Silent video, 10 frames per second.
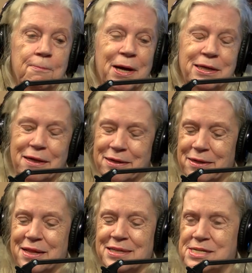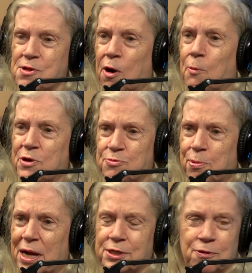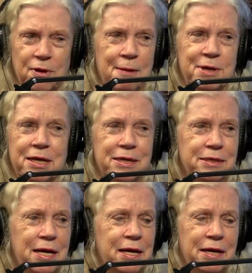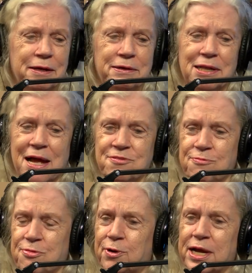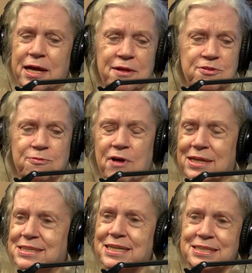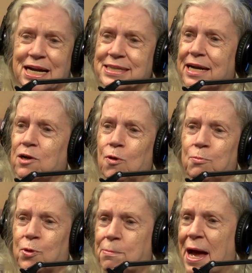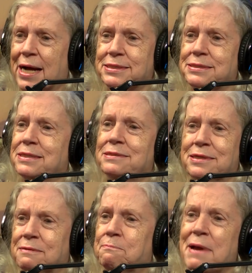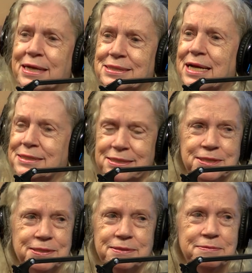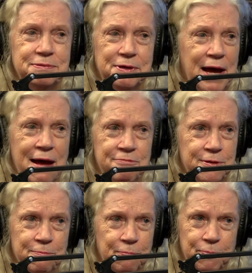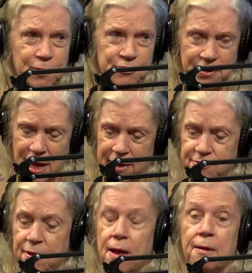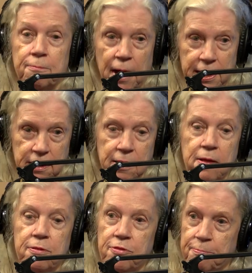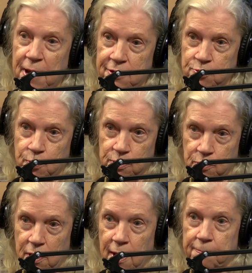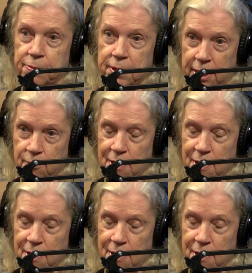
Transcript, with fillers: But that's not always practical. I mean, a, a class of 30 kids, you've got six identical book bags. It, it makes sense to, to have them personalized. But the password will help get